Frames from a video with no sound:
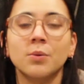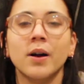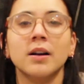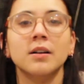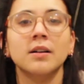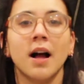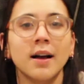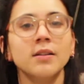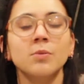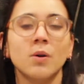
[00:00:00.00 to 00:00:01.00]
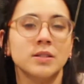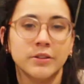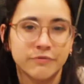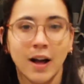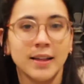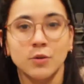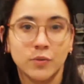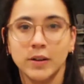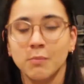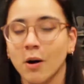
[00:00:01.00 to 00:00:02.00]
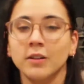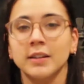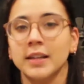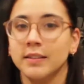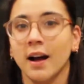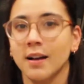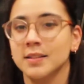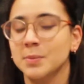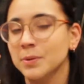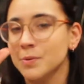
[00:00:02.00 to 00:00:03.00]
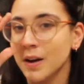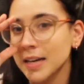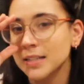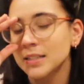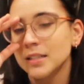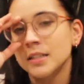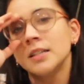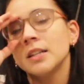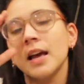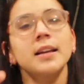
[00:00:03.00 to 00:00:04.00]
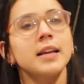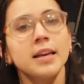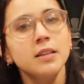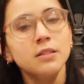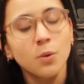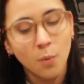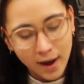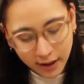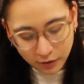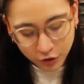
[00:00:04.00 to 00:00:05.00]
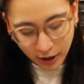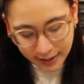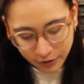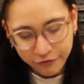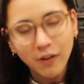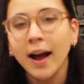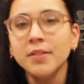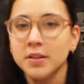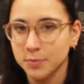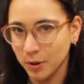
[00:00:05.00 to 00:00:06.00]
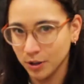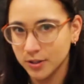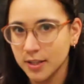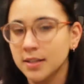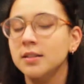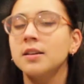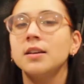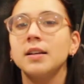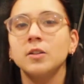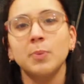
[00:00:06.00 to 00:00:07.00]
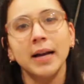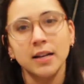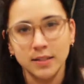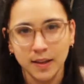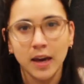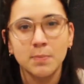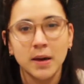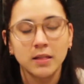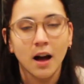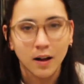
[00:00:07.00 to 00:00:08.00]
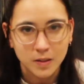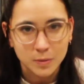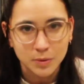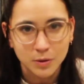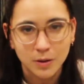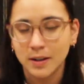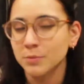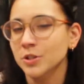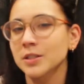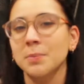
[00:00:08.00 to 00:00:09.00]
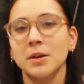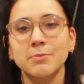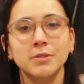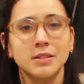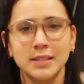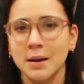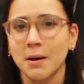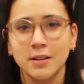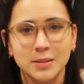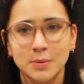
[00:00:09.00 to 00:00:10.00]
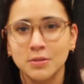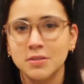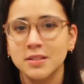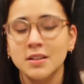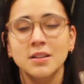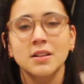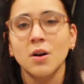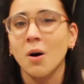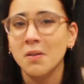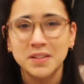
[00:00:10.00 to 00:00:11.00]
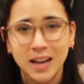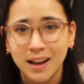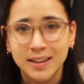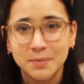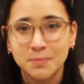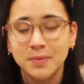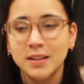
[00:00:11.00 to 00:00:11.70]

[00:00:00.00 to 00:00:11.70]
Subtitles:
where Kyle wants to find the real Marley in the hospital, right? And his way of trying to find this person is by escaping the hospital. And I'm sure that people escape hospitals all the time.